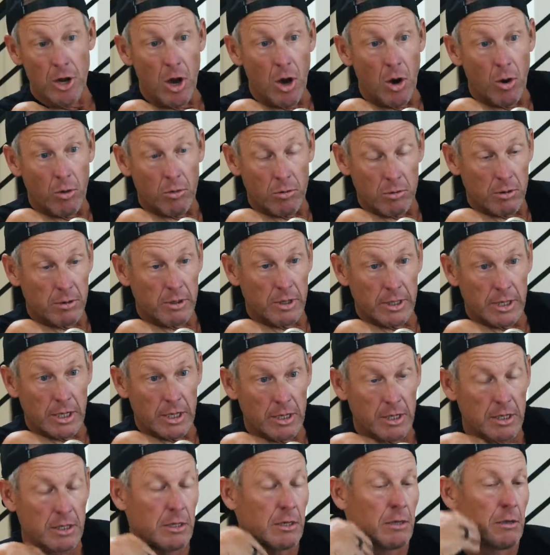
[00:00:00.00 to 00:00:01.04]
know. And
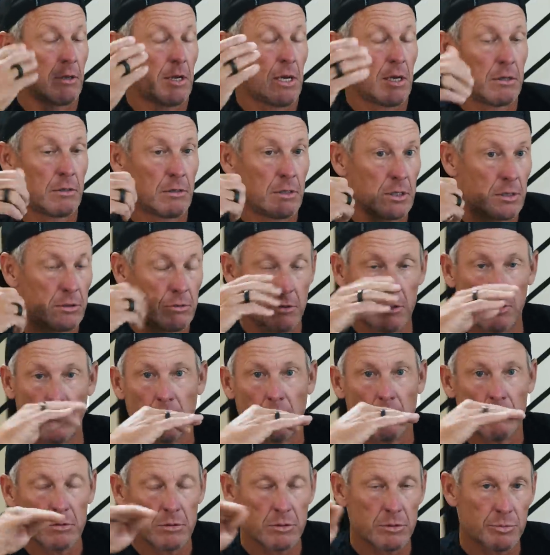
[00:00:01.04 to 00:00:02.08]
uh, you know, these, you
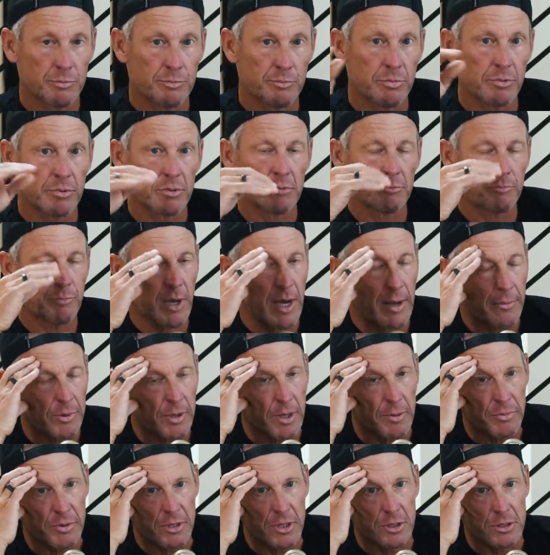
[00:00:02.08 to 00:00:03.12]
know, was
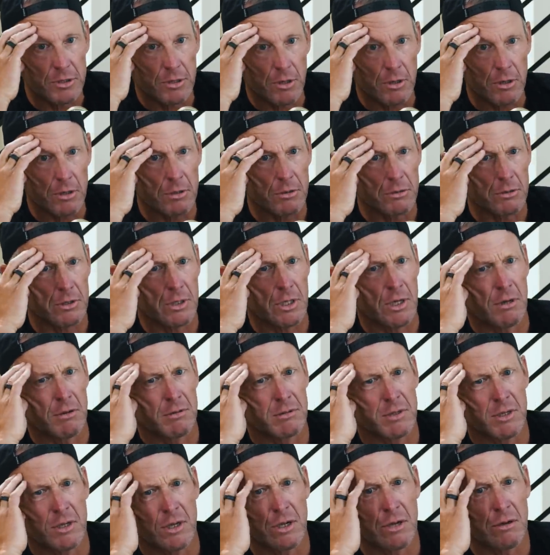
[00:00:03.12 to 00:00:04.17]
popping up in these articles and I
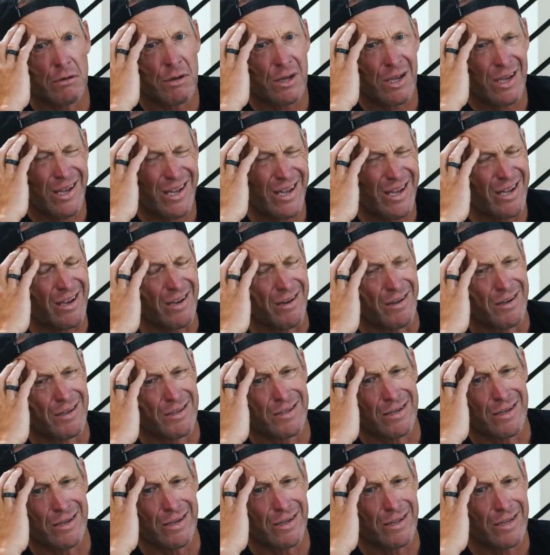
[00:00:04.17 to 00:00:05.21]
was like, hang on
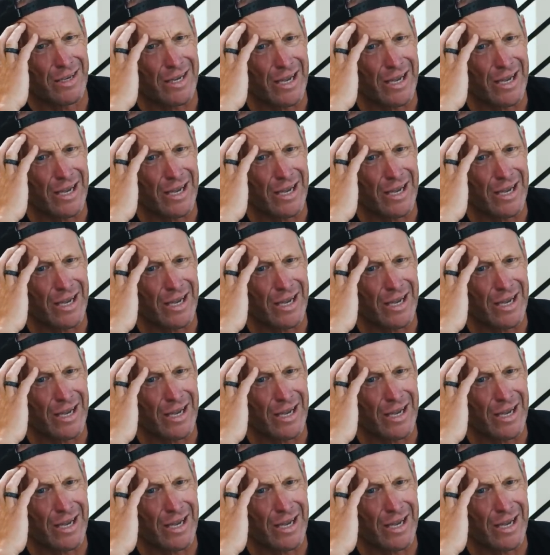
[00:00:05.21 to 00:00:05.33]
a second.